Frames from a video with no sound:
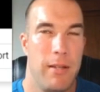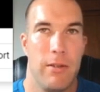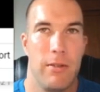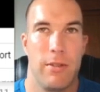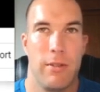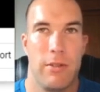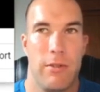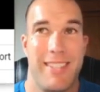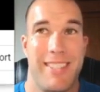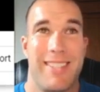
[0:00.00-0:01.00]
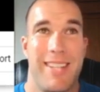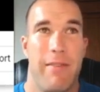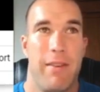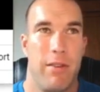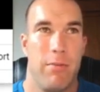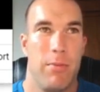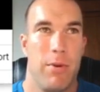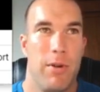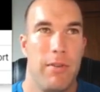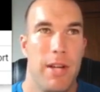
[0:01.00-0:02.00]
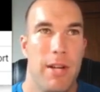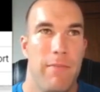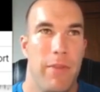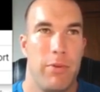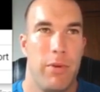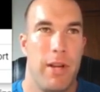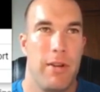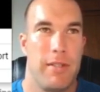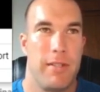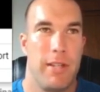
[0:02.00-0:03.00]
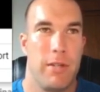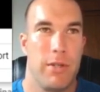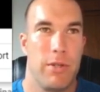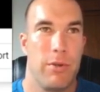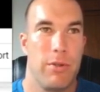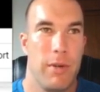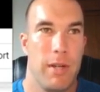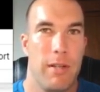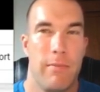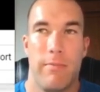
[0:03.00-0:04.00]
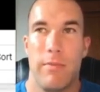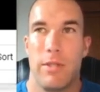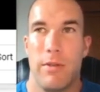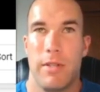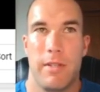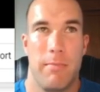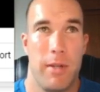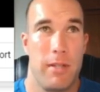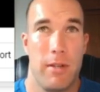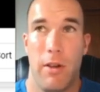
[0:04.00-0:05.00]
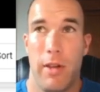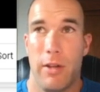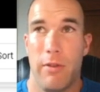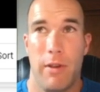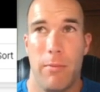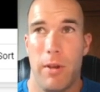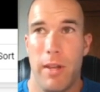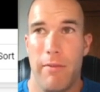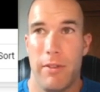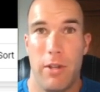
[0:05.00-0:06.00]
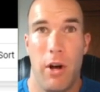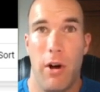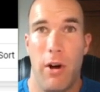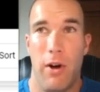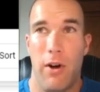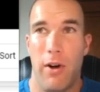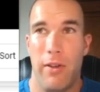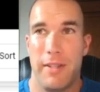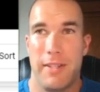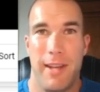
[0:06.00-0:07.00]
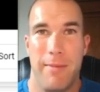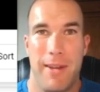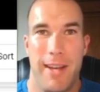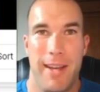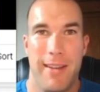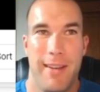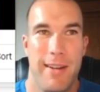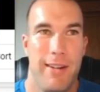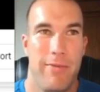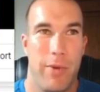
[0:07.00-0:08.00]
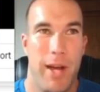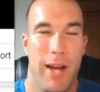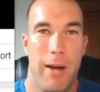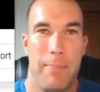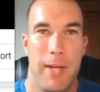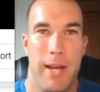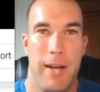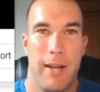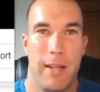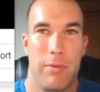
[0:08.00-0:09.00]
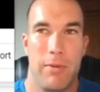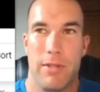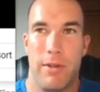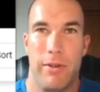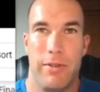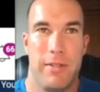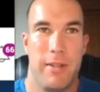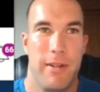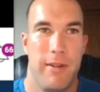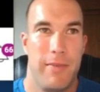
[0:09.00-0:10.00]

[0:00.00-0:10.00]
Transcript: Dealer Service. So it's 7 of them removed. This one here just says the results are ready. So this is all, look, November 11th, all the same day, right? Updated, got the results.